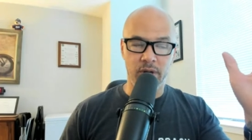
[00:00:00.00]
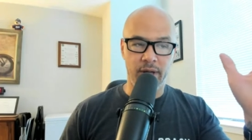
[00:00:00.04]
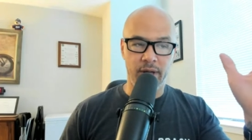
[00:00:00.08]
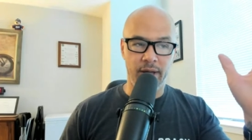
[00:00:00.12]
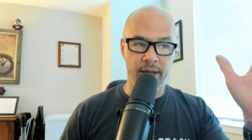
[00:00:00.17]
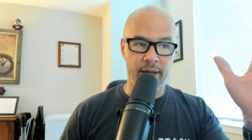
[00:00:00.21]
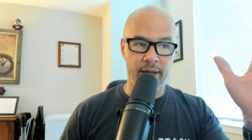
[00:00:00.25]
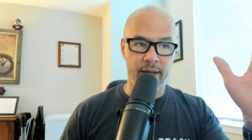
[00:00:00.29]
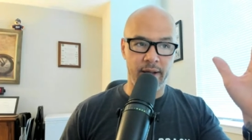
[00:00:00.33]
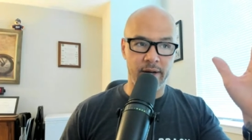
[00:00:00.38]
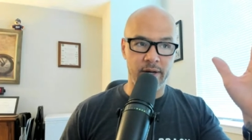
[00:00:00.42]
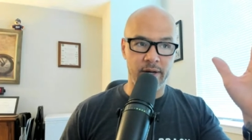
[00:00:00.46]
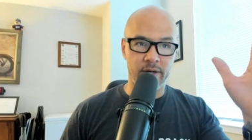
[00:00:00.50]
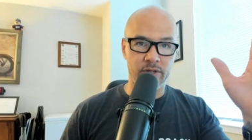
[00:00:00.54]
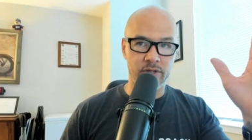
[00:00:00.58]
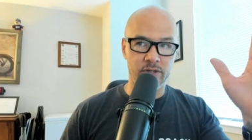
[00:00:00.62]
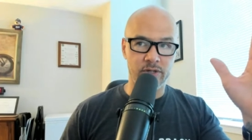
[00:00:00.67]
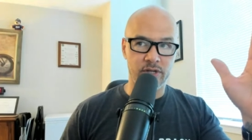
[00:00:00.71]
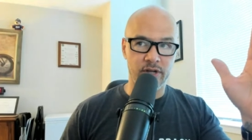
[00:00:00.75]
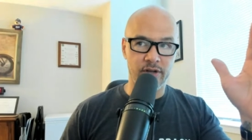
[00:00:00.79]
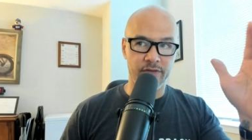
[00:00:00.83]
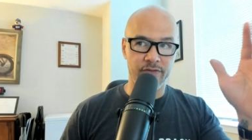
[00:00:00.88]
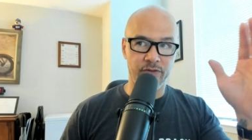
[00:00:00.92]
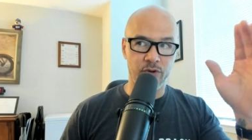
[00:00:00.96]

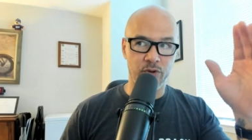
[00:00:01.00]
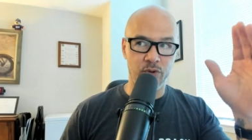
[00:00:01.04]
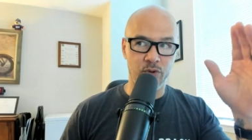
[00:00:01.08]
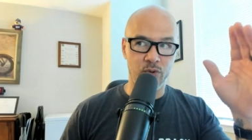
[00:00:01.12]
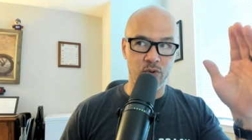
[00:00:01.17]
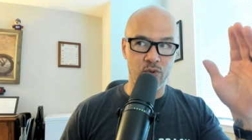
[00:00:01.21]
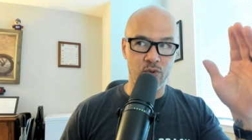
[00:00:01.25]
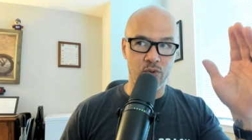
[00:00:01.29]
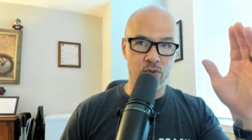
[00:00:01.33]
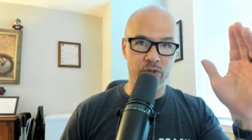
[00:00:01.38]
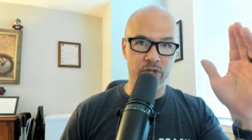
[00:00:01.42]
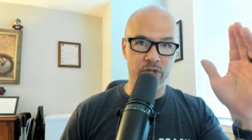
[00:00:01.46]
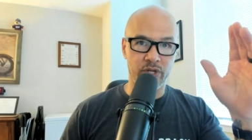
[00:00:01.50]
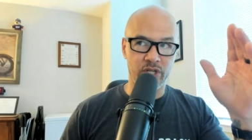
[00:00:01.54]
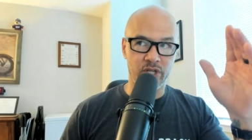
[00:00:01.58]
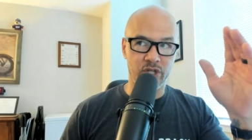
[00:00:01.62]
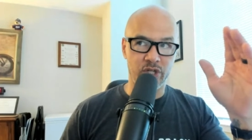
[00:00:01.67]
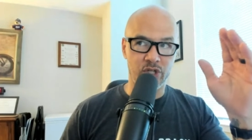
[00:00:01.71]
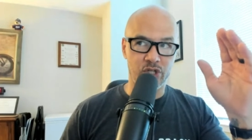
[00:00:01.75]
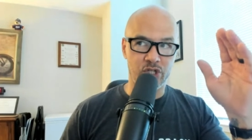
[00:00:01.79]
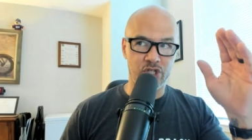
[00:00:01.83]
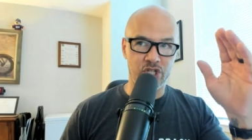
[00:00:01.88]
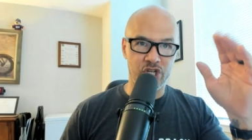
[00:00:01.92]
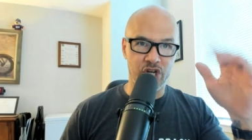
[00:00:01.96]
And if you
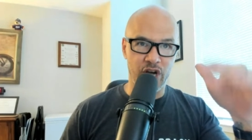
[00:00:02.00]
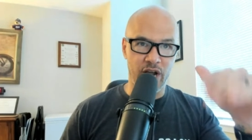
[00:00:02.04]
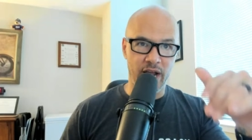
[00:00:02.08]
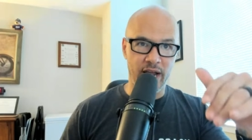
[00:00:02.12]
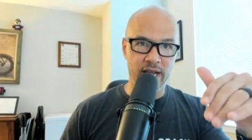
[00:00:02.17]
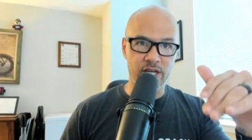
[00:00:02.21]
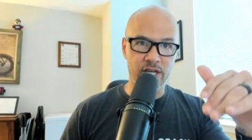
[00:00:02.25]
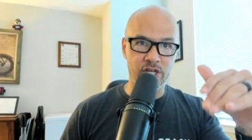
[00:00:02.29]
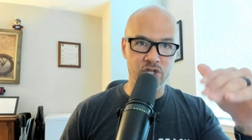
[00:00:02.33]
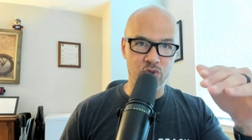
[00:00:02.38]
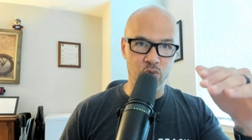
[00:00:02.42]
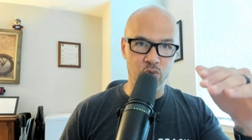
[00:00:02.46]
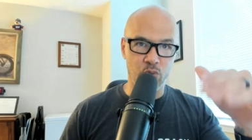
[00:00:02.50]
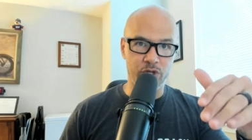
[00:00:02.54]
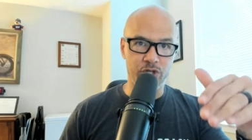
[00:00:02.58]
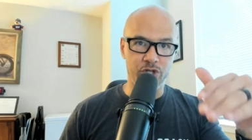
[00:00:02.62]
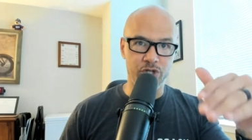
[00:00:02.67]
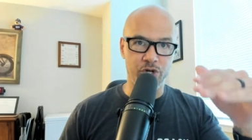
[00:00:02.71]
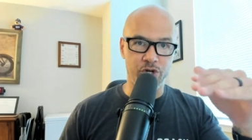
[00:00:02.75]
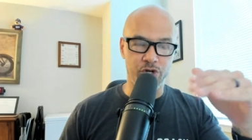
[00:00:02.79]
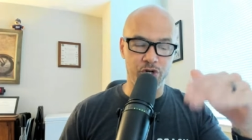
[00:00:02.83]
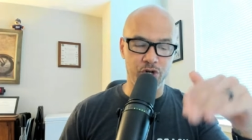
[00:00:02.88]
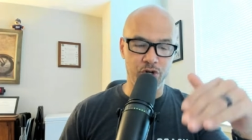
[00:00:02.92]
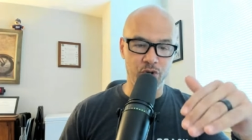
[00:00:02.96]
change what
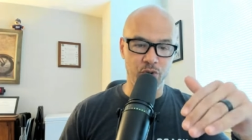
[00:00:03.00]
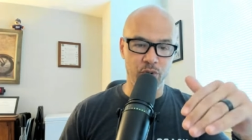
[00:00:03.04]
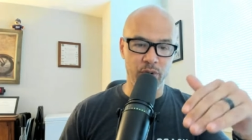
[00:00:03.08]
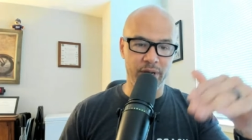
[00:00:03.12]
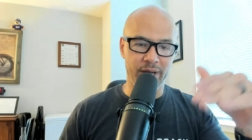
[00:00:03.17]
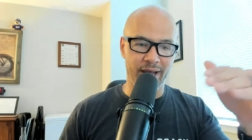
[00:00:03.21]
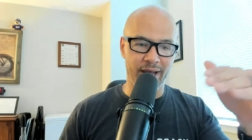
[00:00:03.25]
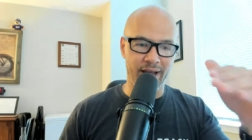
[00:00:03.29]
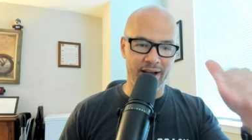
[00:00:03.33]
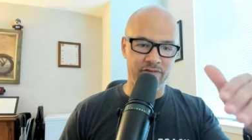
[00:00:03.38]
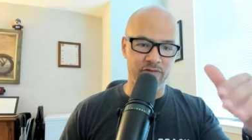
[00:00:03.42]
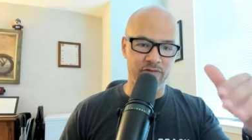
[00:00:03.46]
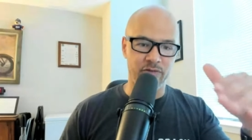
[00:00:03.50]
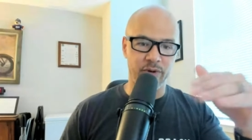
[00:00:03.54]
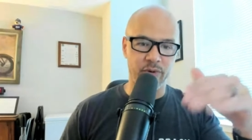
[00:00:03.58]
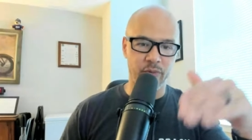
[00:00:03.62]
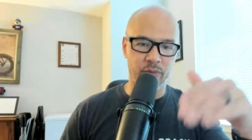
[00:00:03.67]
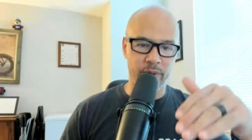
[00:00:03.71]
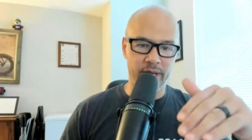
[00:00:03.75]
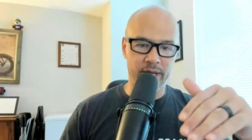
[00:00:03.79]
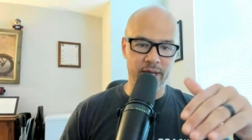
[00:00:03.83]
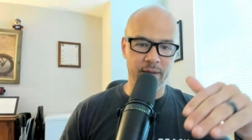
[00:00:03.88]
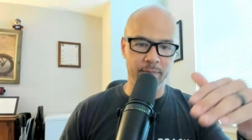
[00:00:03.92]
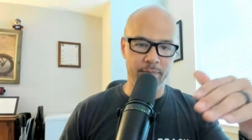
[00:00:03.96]
you're doing every
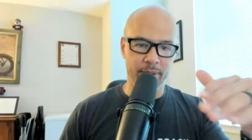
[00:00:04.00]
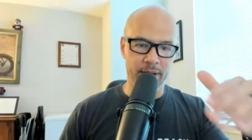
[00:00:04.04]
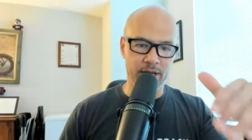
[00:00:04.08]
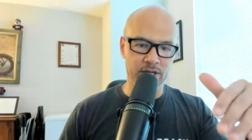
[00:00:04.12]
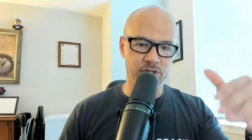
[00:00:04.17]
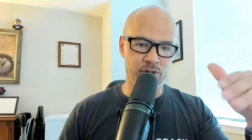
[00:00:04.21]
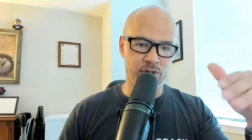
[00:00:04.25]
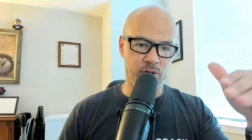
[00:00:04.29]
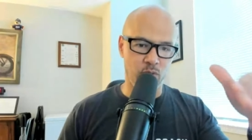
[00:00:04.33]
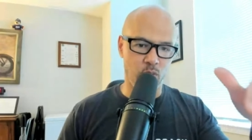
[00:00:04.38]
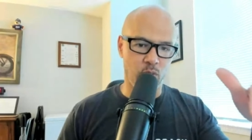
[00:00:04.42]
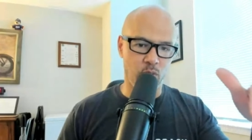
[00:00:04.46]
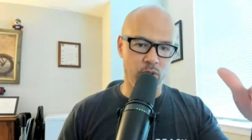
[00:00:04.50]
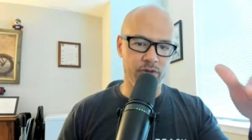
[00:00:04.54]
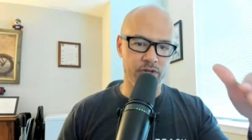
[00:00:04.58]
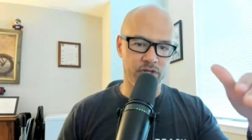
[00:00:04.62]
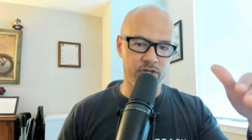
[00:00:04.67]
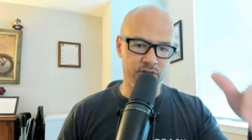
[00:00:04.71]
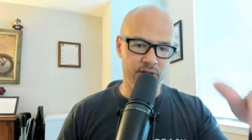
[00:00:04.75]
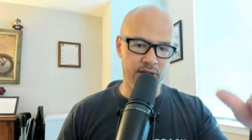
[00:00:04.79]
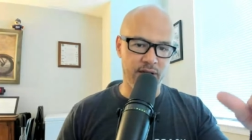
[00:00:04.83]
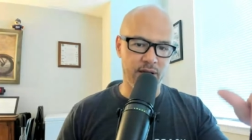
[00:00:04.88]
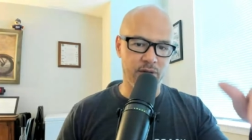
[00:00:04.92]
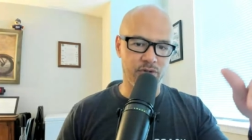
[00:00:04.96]
week based on what the
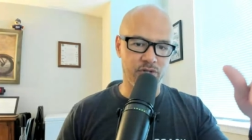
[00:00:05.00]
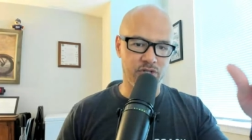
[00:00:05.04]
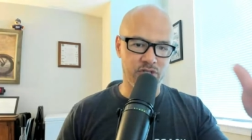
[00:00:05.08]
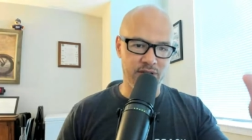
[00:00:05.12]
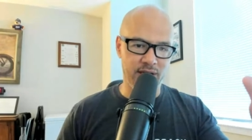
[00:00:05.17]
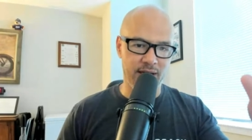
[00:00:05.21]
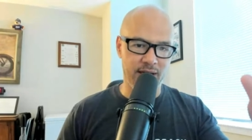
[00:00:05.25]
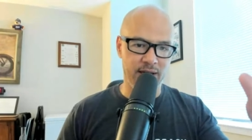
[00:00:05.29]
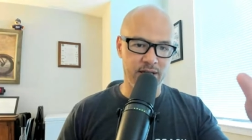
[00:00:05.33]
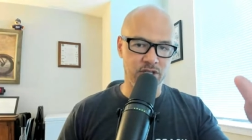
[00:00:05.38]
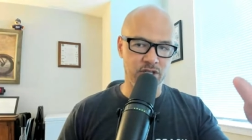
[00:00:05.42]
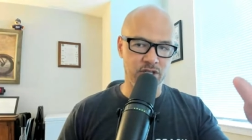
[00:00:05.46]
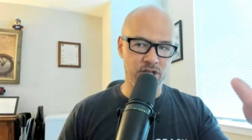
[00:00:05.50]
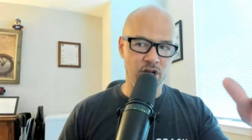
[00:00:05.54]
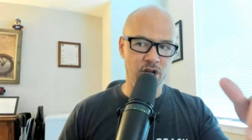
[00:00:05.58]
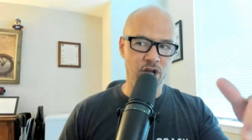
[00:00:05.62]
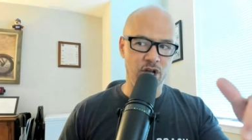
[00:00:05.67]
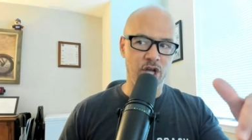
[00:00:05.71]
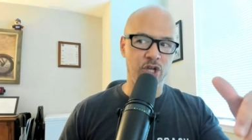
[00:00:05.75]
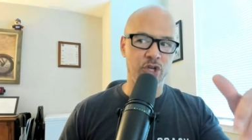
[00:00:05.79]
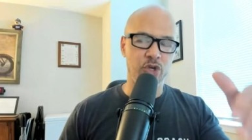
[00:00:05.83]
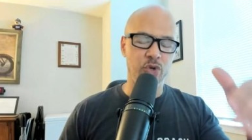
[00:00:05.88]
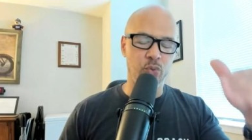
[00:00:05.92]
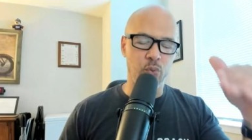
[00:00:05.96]
scale says,
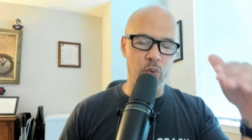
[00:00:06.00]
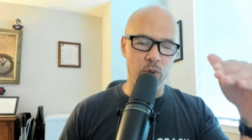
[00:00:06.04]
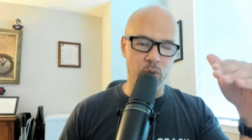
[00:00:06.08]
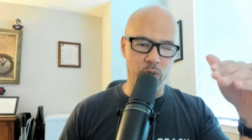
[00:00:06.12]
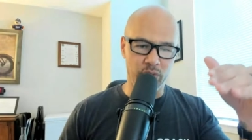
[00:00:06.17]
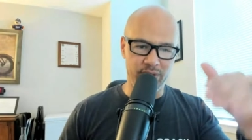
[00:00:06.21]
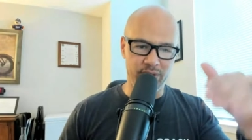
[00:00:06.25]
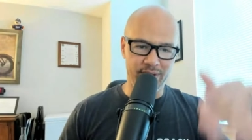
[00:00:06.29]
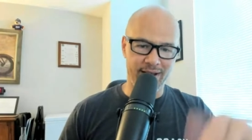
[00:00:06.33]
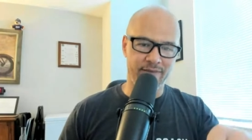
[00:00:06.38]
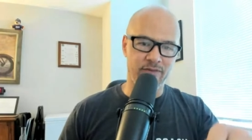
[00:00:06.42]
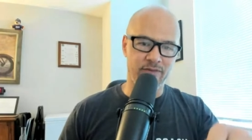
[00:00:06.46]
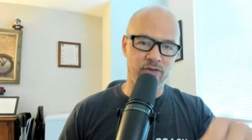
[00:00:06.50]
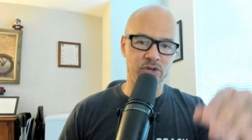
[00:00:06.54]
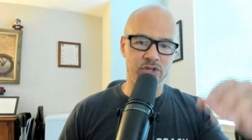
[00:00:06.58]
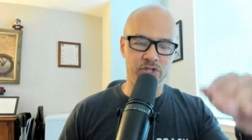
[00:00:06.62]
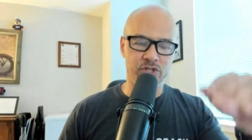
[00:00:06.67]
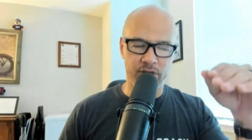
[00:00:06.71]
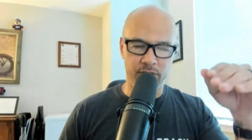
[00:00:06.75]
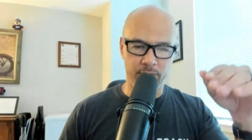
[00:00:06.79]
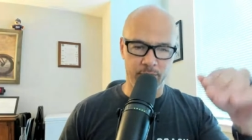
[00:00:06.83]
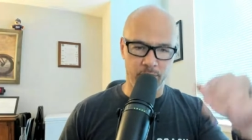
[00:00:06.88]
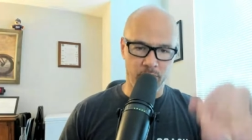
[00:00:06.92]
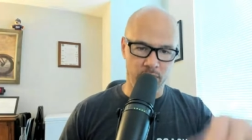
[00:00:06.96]
you will never
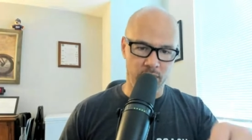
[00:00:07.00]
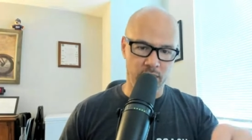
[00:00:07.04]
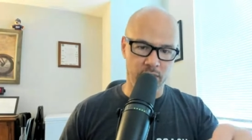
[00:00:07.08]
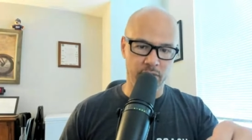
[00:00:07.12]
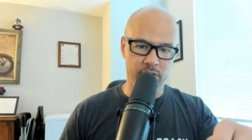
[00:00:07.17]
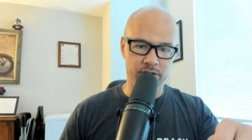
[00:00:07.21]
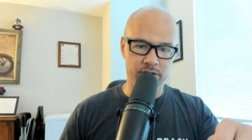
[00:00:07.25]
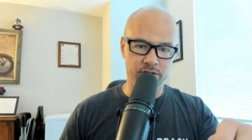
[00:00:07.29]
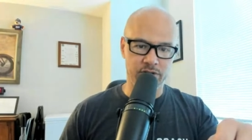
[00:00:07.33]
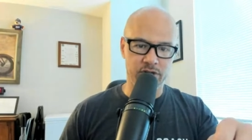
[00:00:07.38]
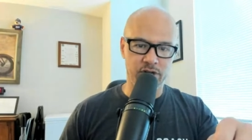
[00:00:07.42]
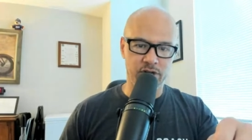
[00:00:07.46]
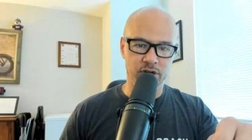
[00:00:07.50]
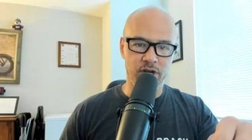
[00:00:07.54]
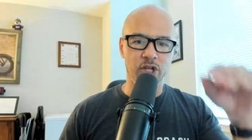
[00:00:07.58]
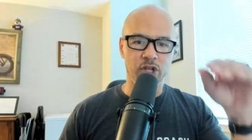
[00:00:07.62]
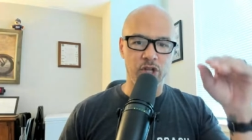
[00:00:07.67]
see progress.